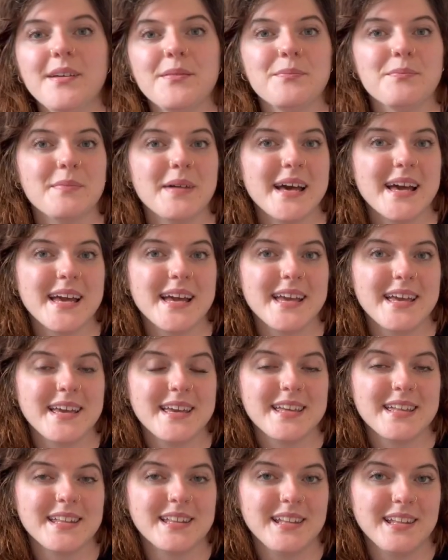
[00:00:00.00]

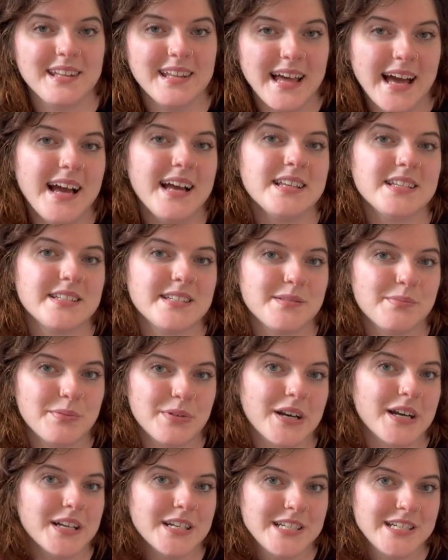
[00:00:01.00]
My last
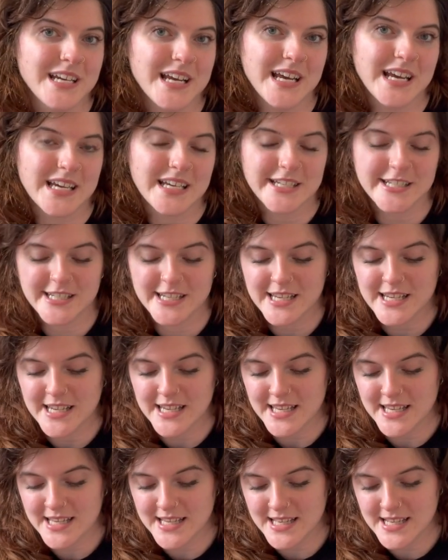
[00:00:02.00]
project
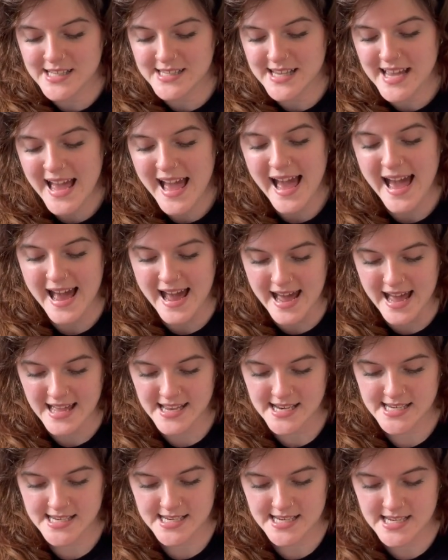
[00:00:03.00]
is a
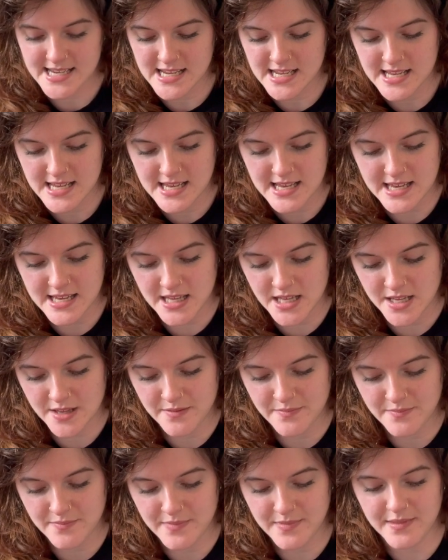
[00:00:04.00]
hat.
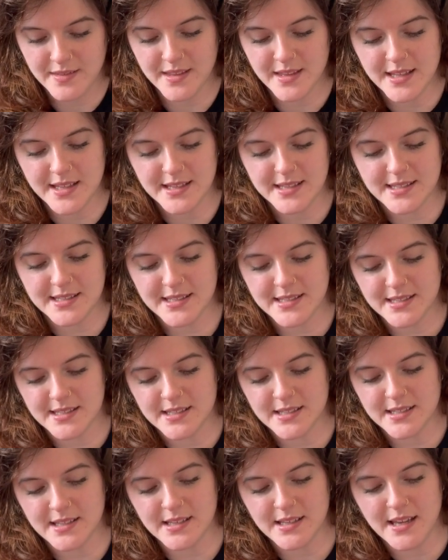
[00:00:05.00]
I'm
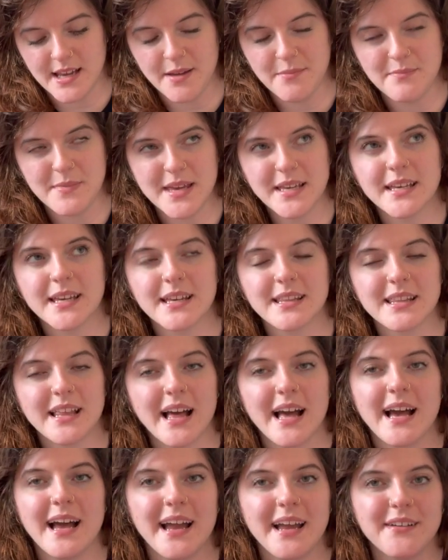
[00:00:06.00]
making
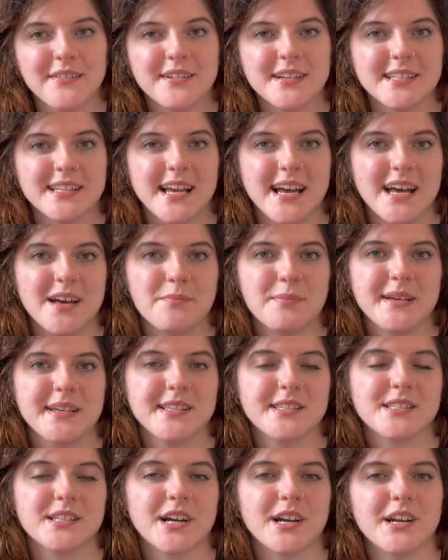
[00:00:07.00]
the Iris hat by
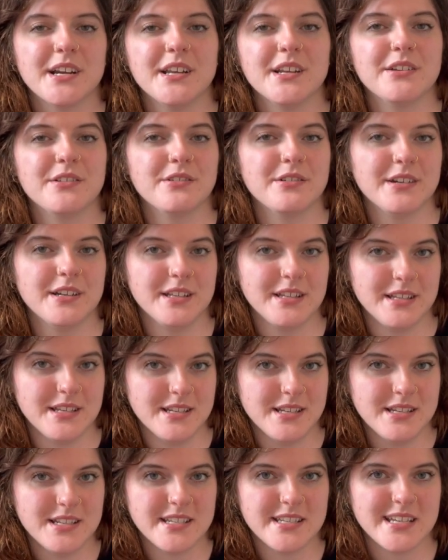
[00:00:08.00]
Sari
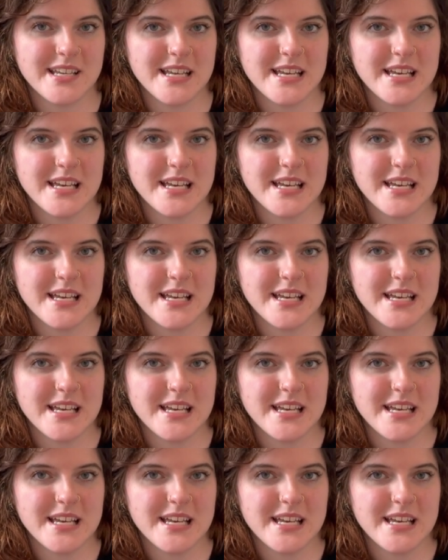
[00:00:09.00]
Norland,